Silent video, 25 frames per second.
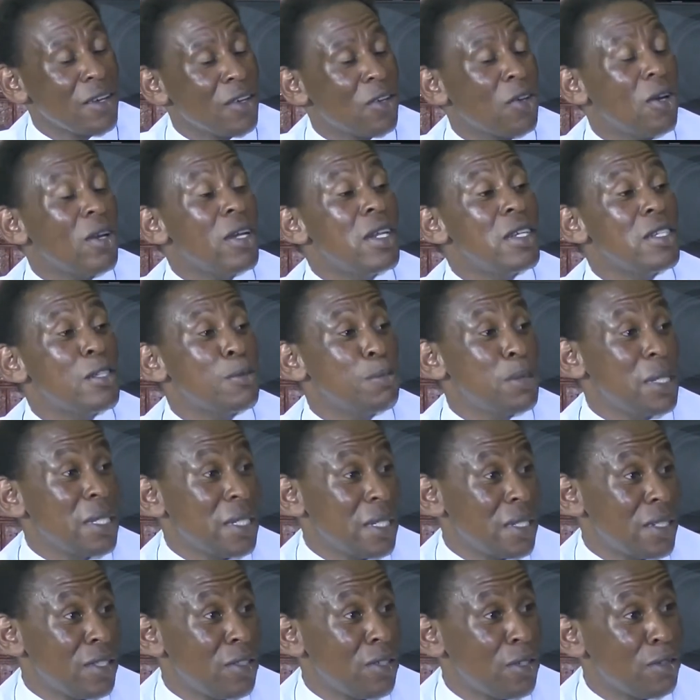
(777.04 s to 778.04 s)
God is
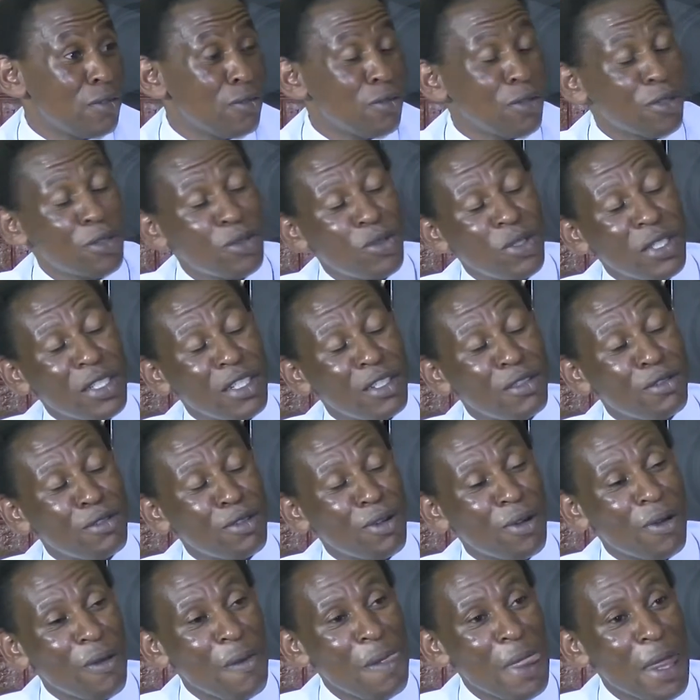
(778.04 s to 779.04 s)
spirit, John 4
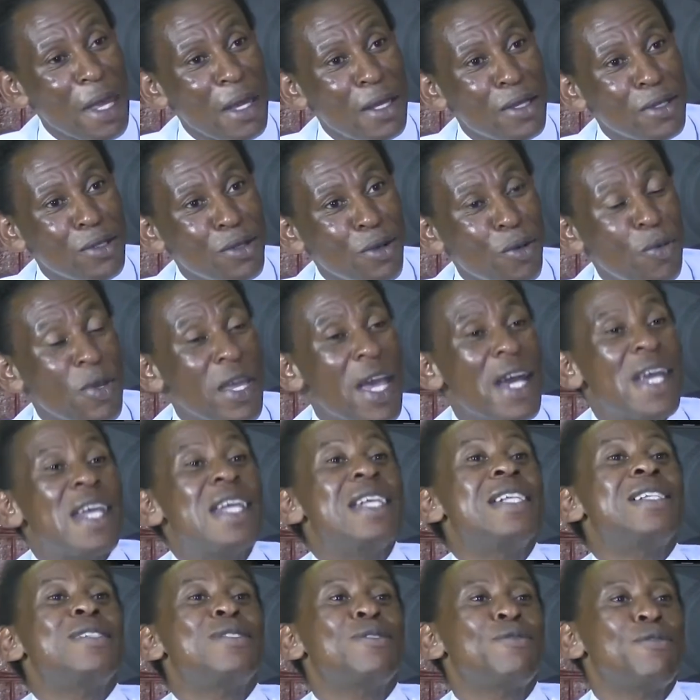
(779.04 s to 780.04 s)
24. Mm. So we are
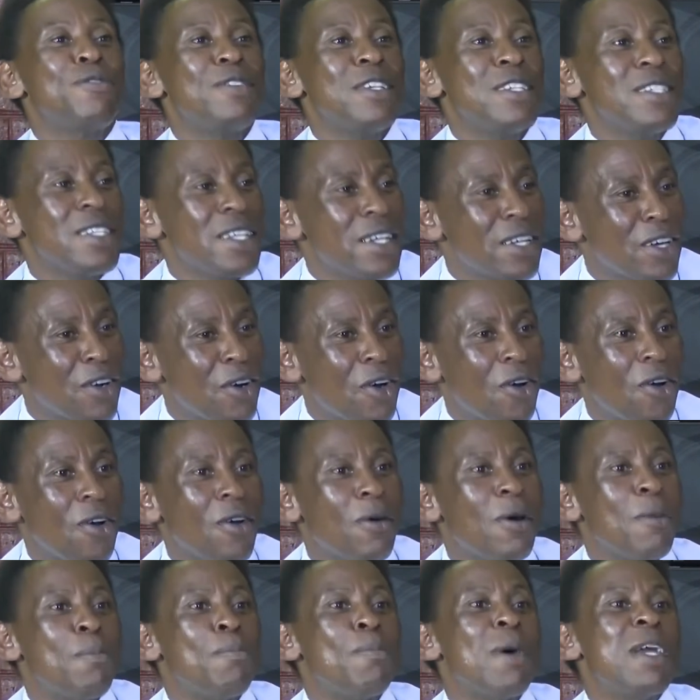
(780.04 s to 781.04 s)
his
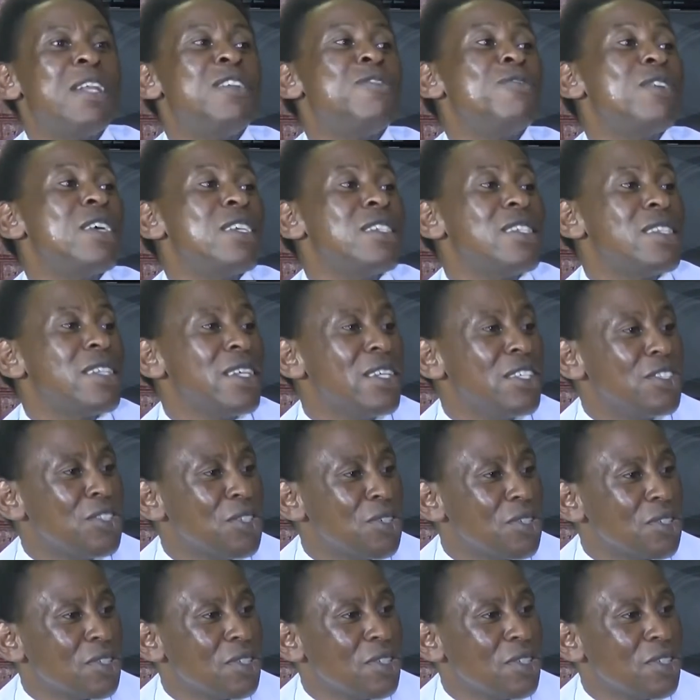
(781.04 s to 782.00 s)
physical manifestation